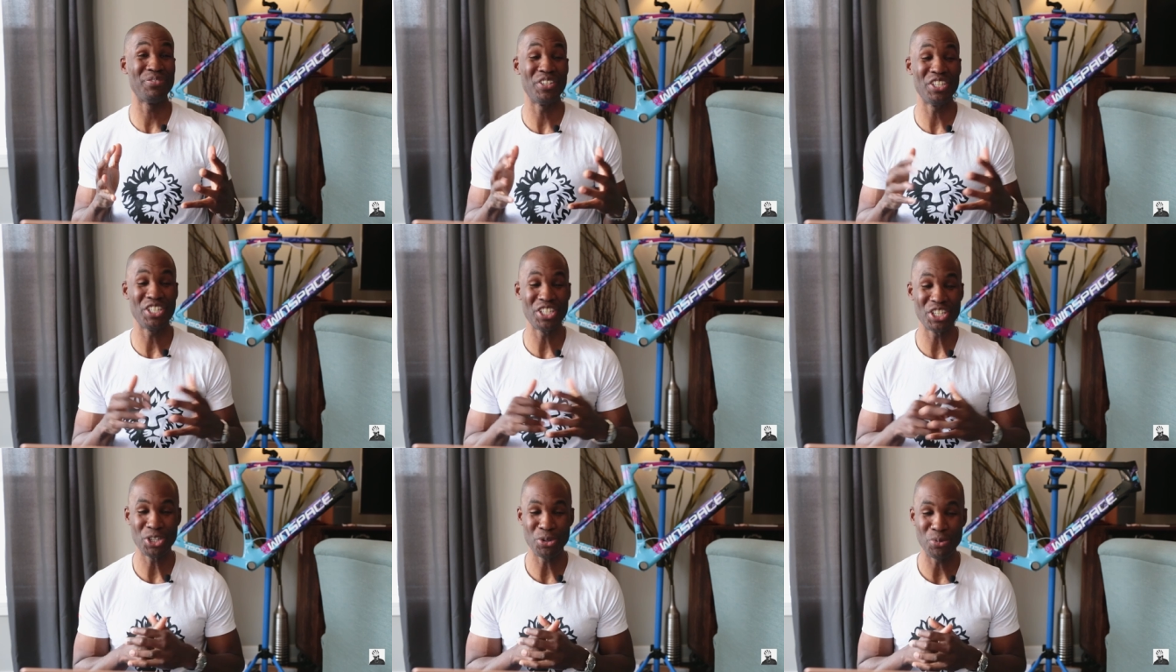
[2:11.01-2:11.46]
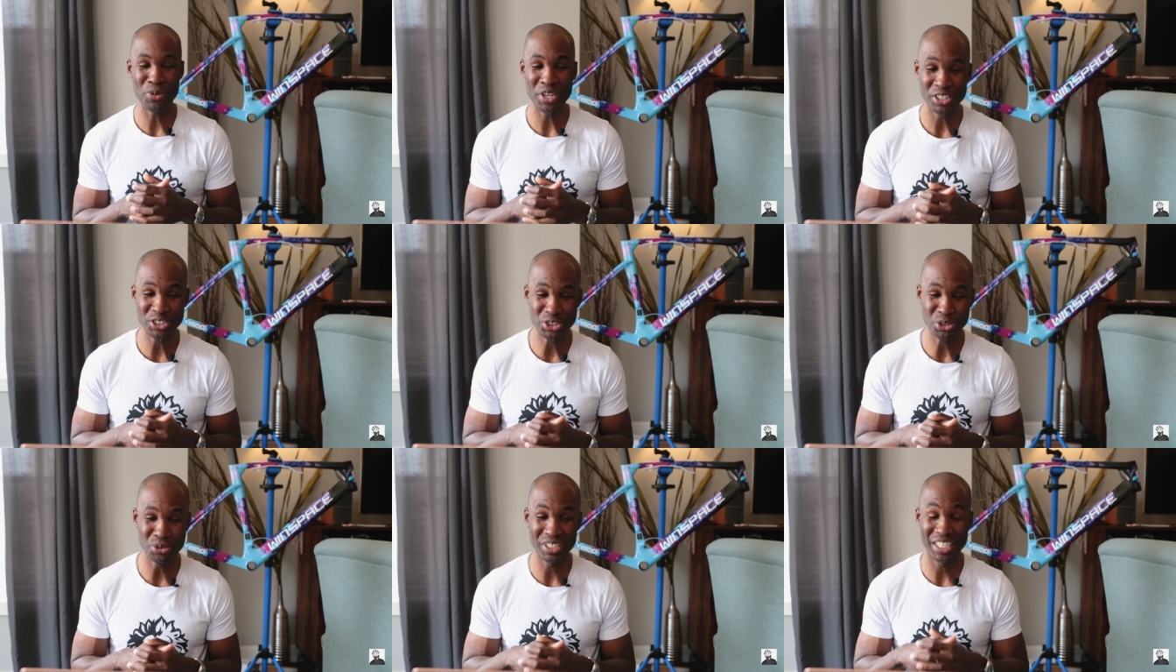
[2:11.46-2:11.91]
video, we
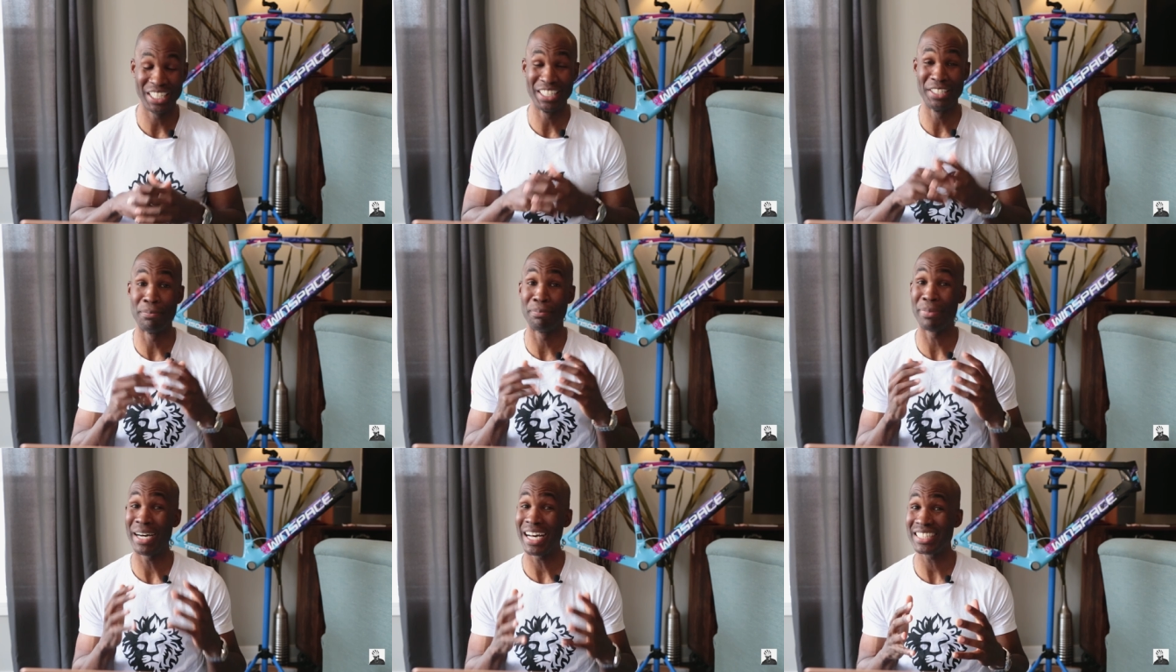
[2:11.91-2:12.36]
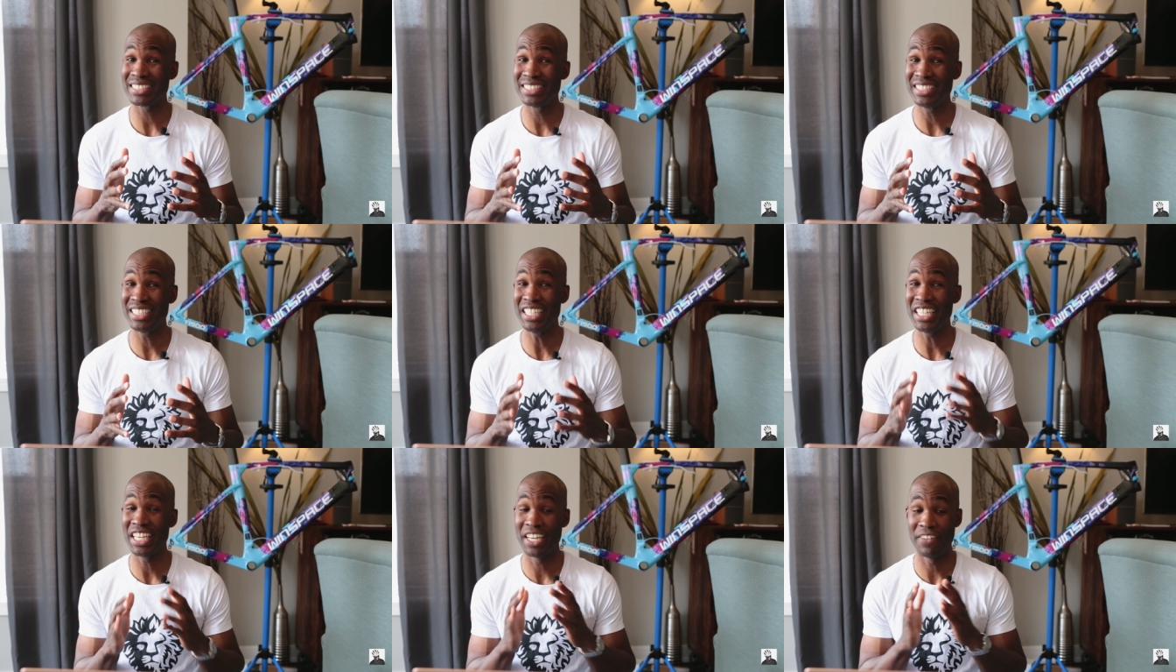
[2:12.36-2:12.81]
are doing an
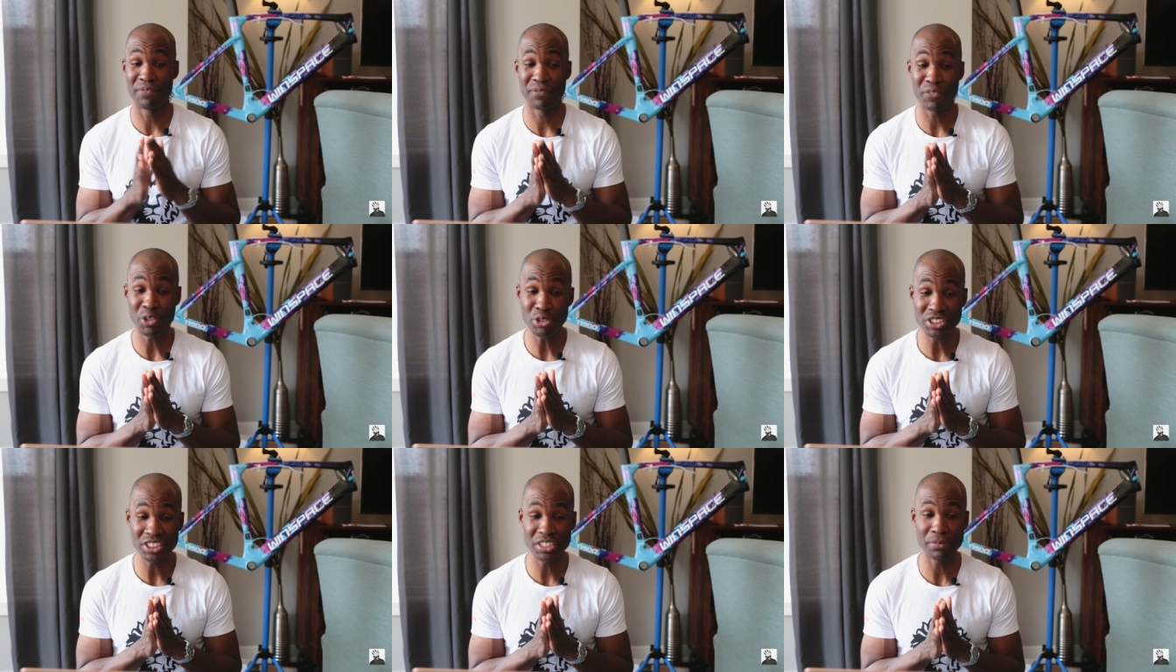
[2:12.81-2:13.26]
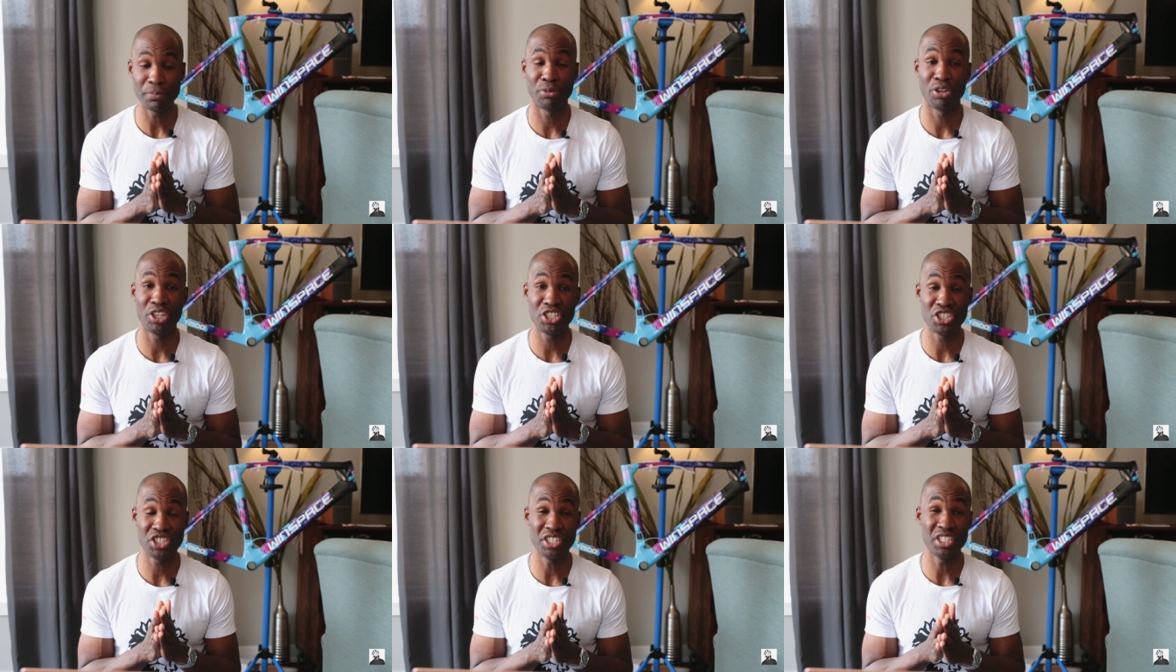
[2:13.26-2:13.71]
unboxing and first
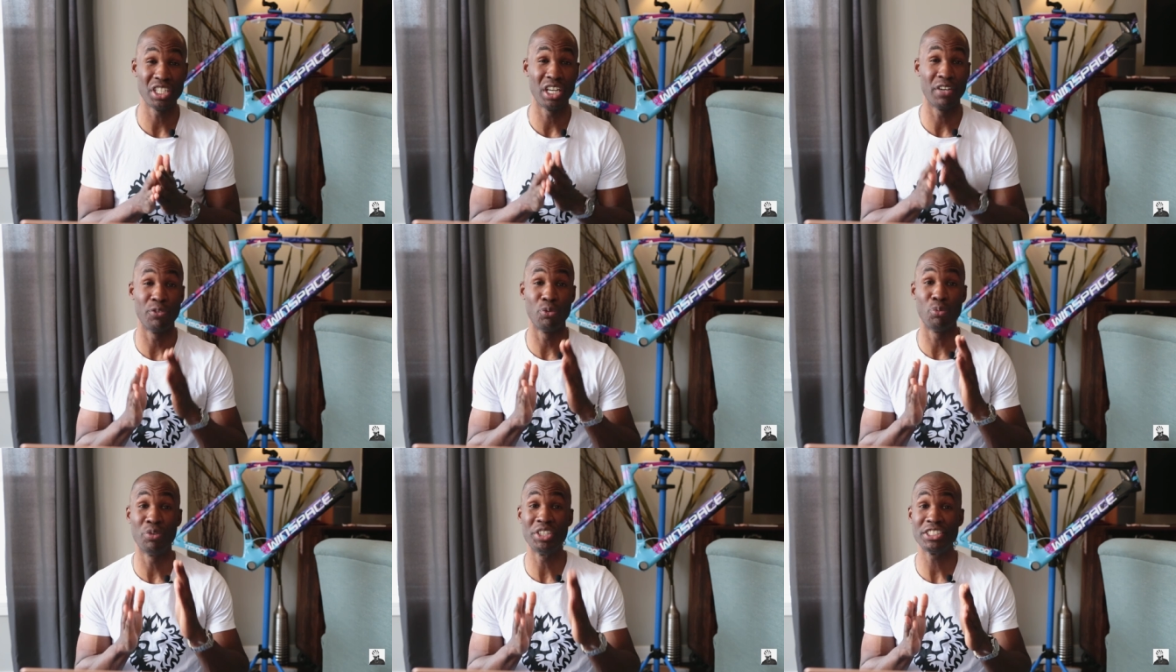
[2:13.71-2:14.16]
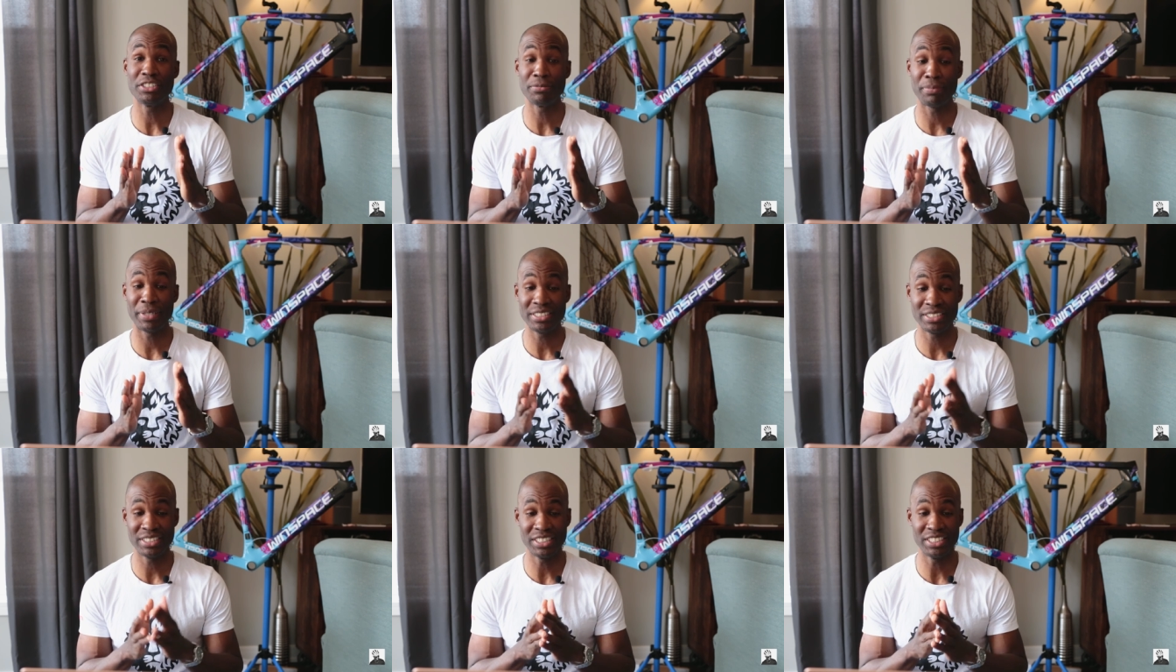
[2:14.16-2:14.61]
impression of
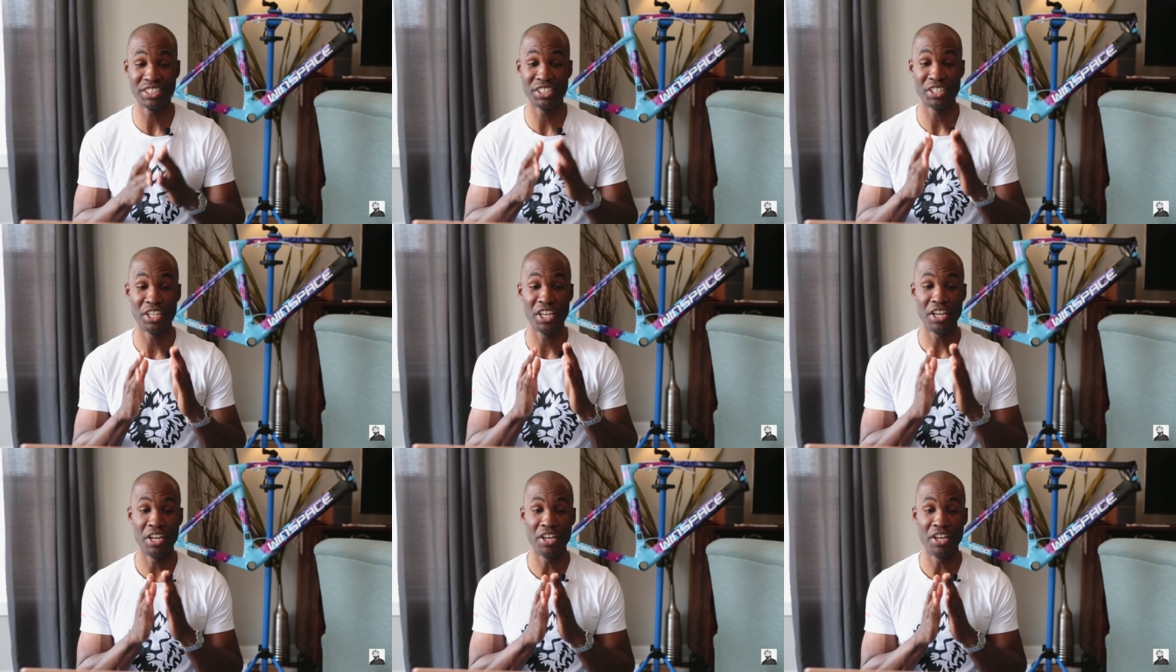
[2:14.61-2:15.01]
Winspace's